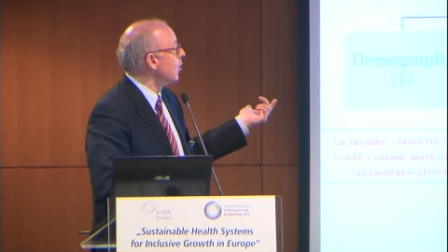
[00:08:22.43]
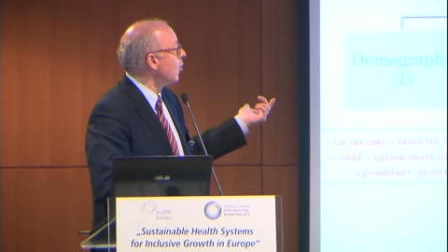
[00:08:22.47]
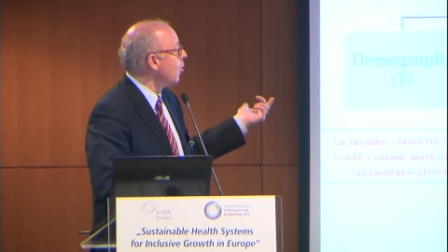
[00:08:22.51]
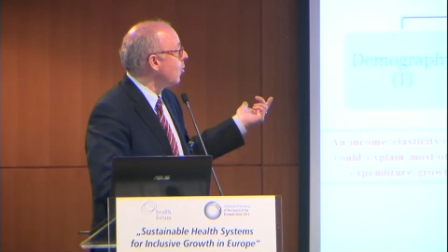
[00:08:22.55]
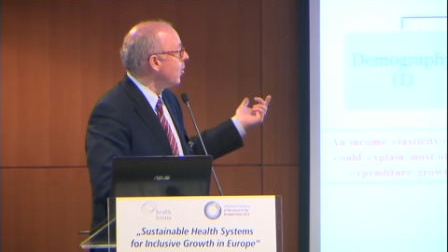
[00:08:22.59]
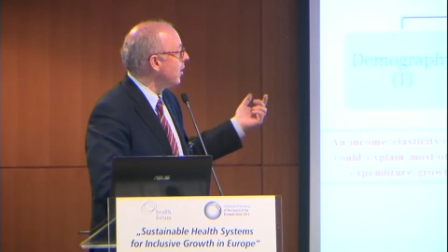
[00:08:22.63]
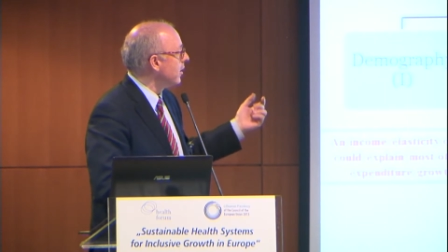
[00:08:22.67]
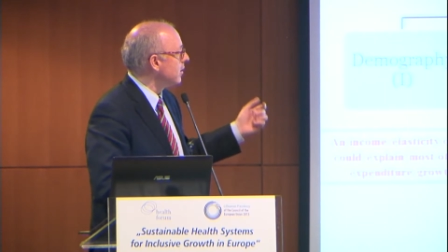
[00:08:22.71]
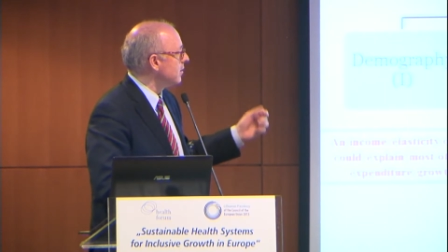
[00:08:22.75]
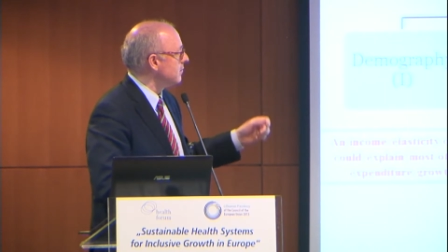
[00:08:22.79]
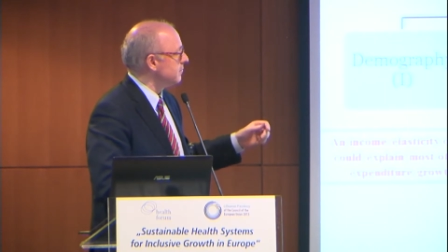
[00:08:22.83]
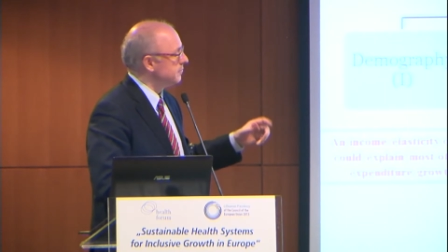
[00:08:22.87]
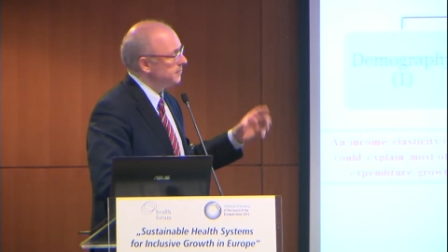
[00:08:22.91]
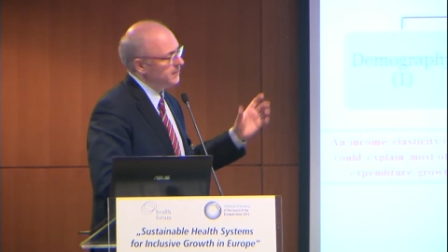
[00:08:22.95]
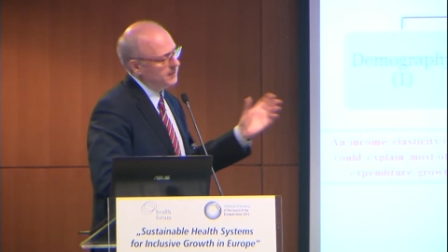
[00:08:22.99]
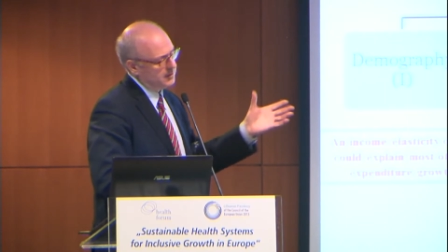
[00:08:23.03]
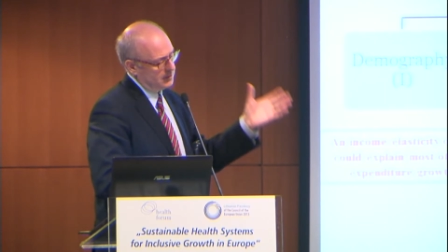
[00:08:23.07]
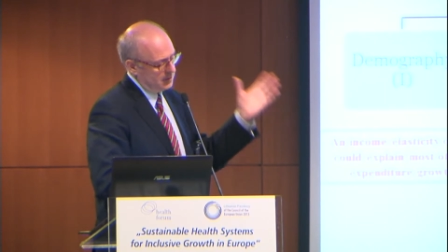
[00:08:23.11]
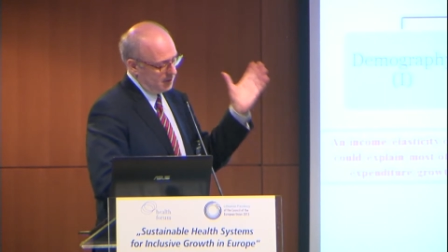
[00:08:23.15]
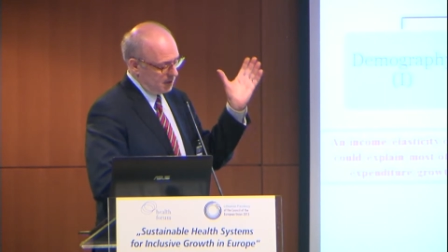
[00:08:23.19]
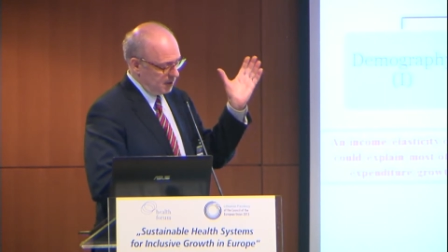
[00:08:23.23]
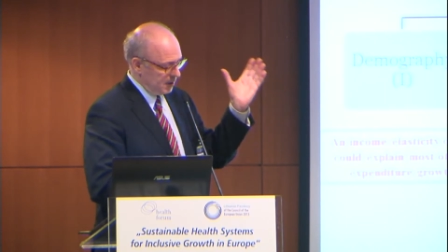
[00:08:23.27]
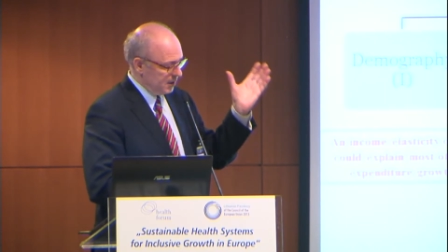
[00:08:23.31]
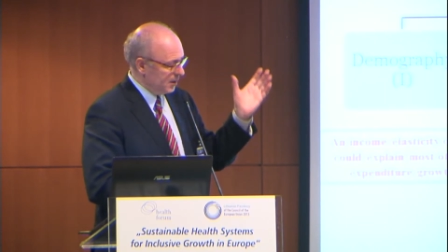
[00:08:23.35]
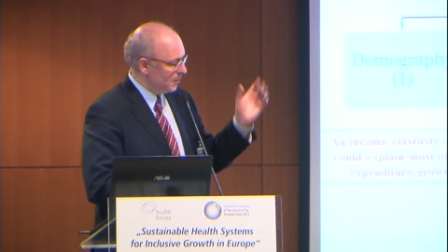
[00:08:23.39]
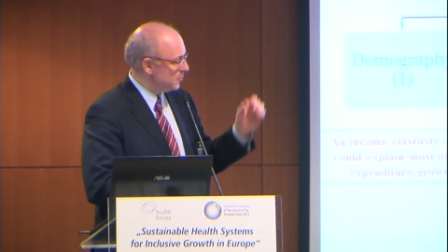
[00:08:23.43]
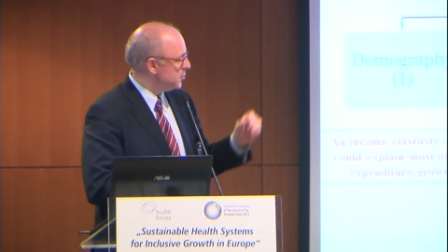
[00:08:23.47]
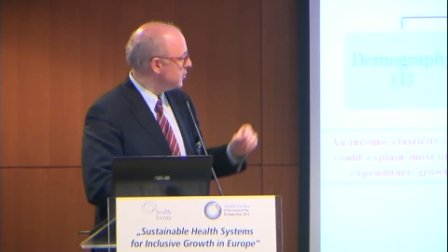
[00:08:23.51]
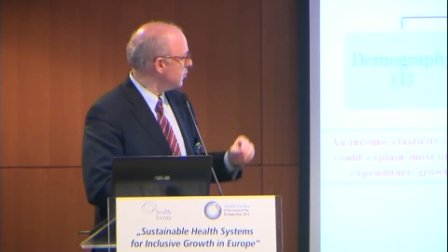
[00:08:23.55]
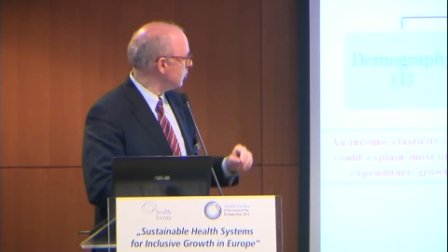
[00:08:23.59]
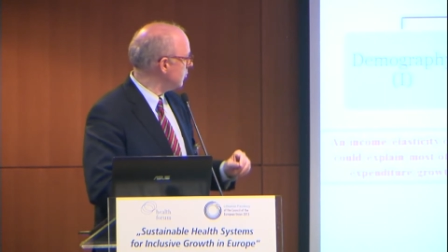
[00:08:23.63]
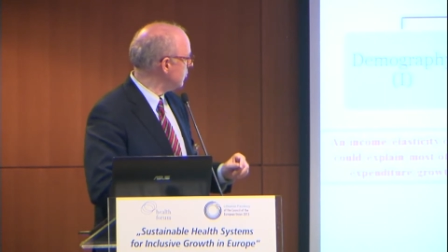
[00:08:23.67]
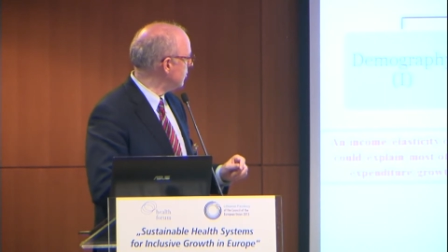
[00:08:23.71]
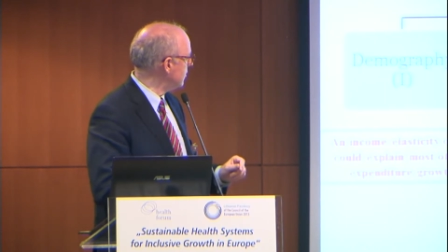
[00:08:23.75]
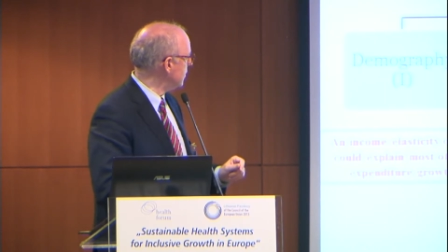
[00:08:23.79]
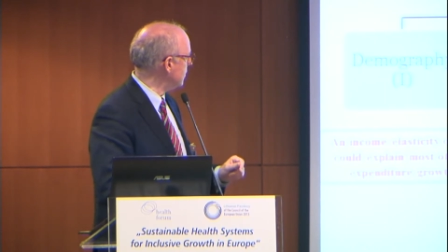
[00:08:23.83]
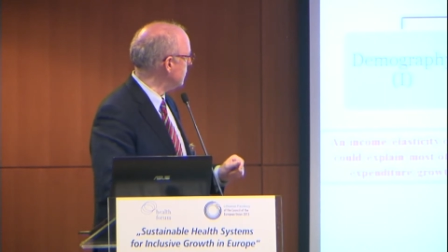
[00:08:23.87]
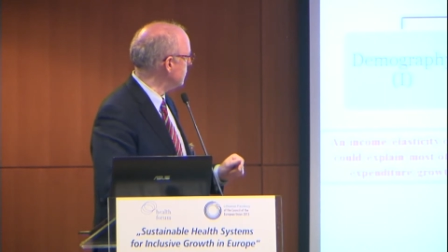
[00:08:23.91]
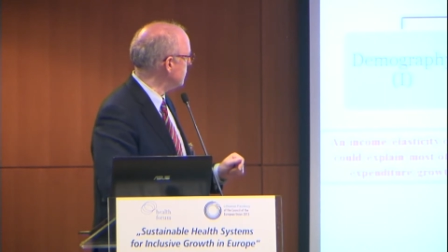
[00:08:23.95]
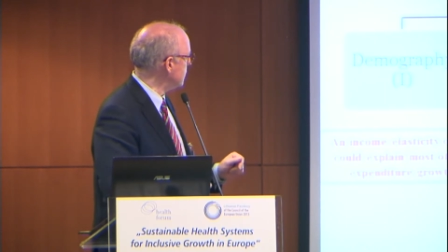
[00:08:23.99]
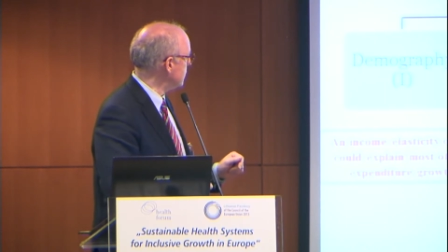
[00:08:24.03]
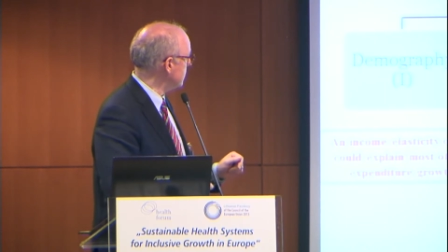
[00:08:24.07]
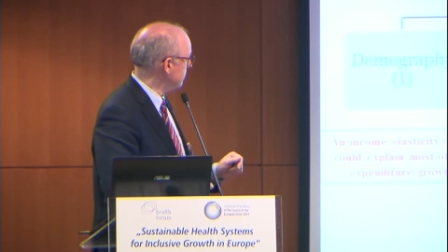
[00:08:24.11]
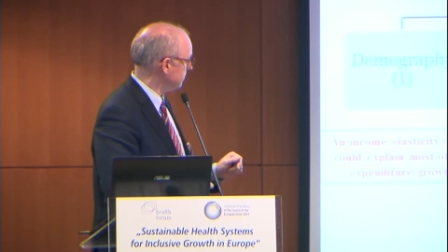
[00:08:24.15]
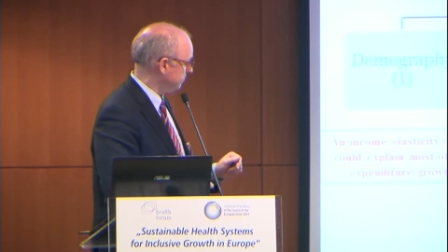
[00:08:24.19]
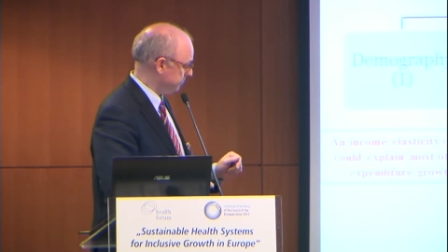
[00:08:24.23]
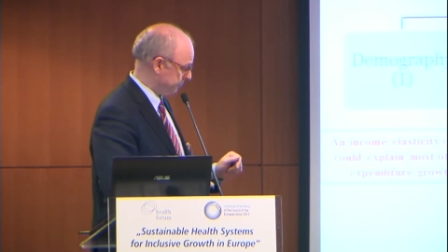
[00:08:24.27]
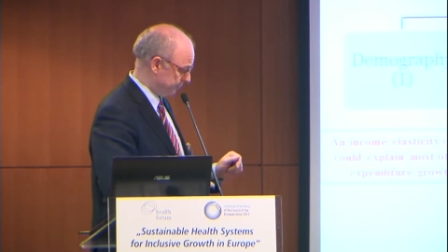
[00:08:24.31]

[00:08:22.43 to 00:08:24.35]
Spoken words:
1 in absolute terms.